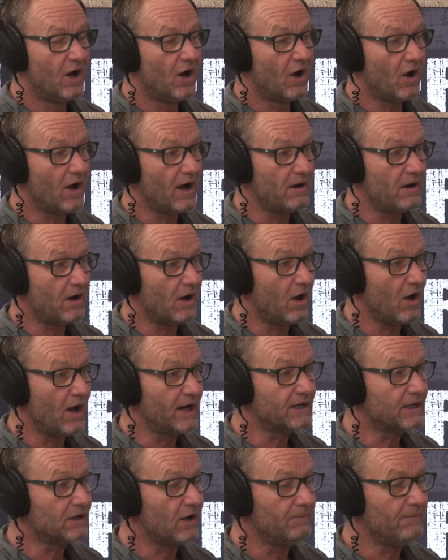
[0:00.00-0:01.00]
I, love
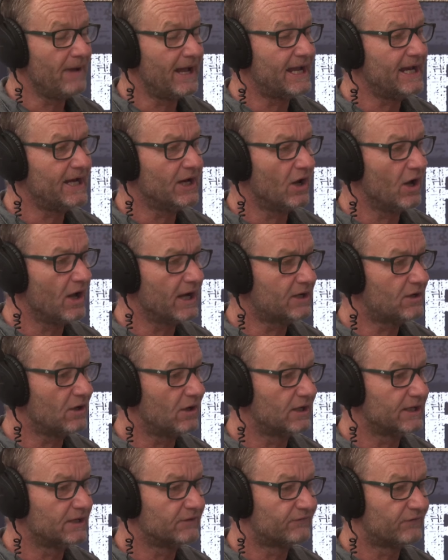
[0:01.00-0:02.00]
interest. I, mate, I
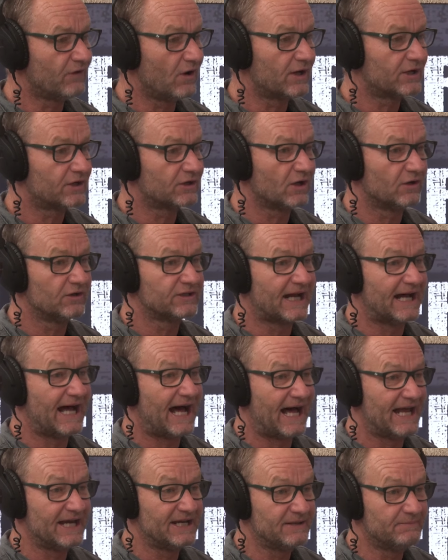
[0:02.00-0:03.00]
got invited onto
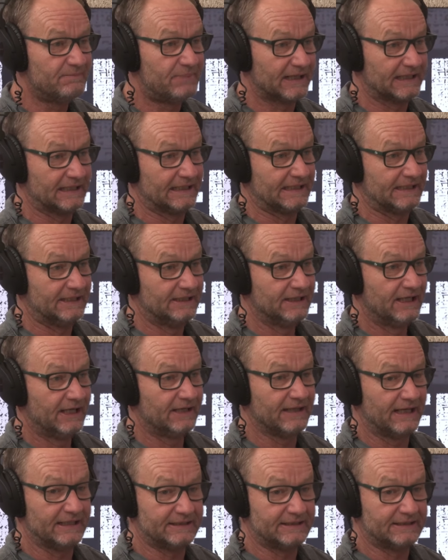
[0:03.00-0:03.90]
Underbelly, and yeah.